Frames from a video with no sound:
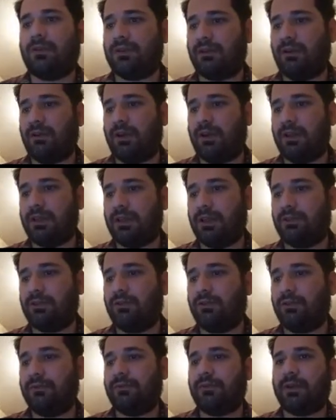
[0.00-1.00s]
the right. And
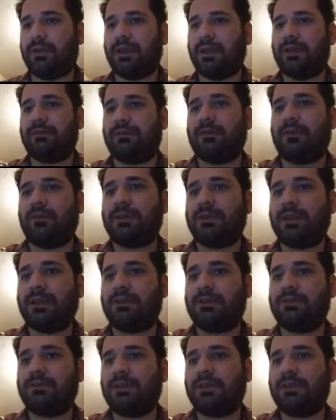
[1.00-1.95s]
don't forget, from here to